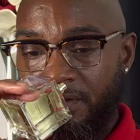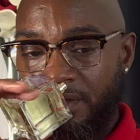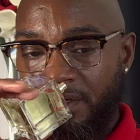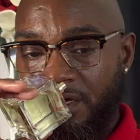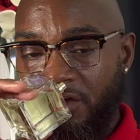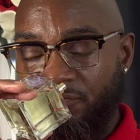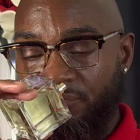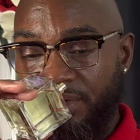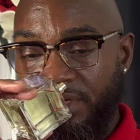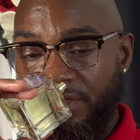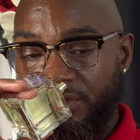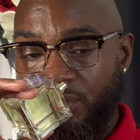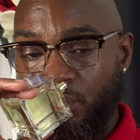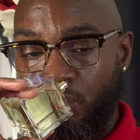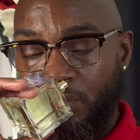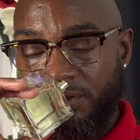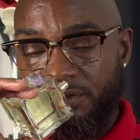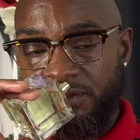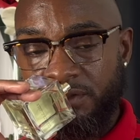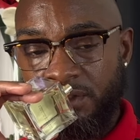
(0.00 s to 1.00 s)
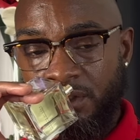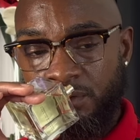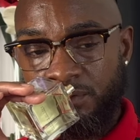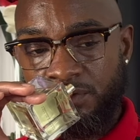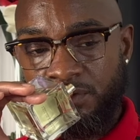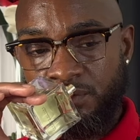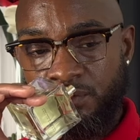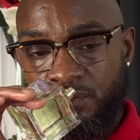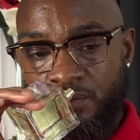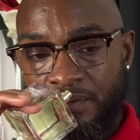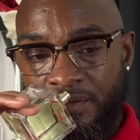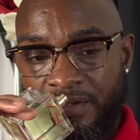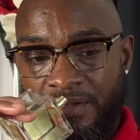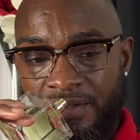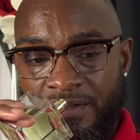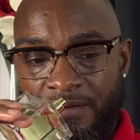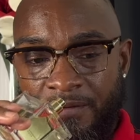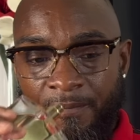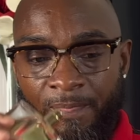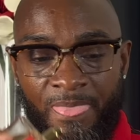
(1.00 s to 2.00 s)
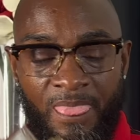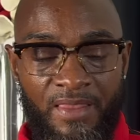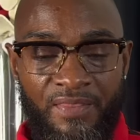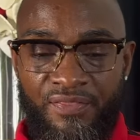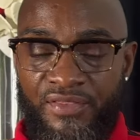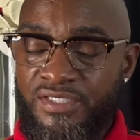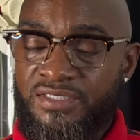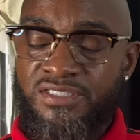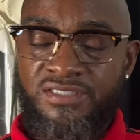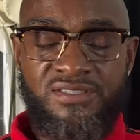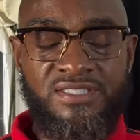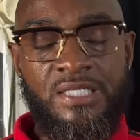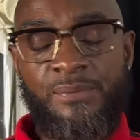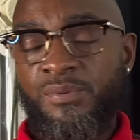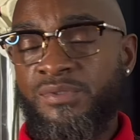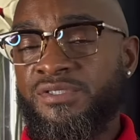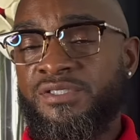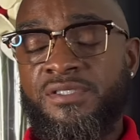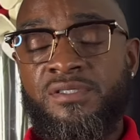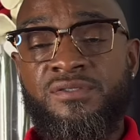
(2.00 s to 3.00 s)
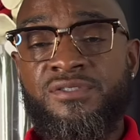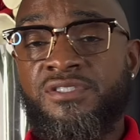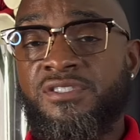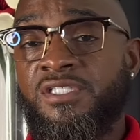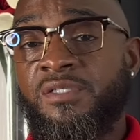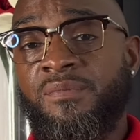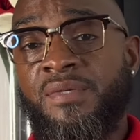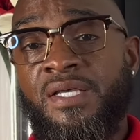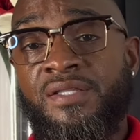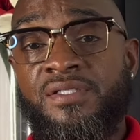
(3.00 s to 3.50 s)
of being the one to go to, this is that particular scent, man.